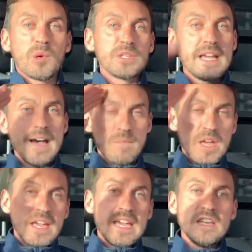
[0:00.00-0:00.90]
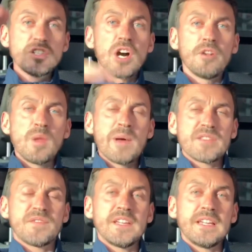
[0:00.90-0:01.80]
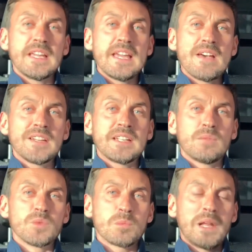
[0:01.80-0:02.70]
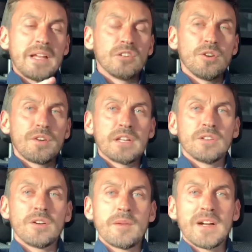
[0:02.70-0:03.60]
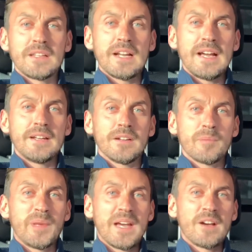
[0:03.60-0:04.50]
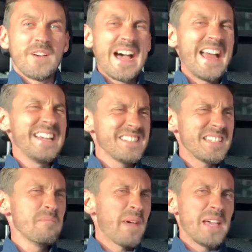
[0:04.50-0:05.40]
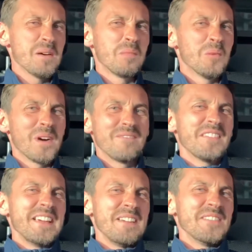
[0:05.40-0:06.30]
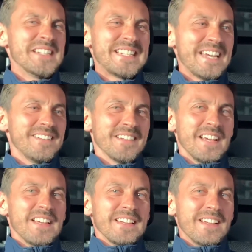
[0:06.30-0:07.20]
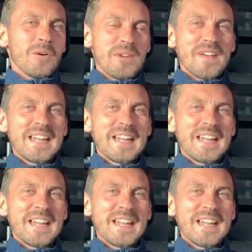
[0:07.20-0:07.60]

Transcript: But yeah, he's gone. The best thing he ever did was play Glory Glory Man United on a piano, and it's debatable whether he even did, you know, with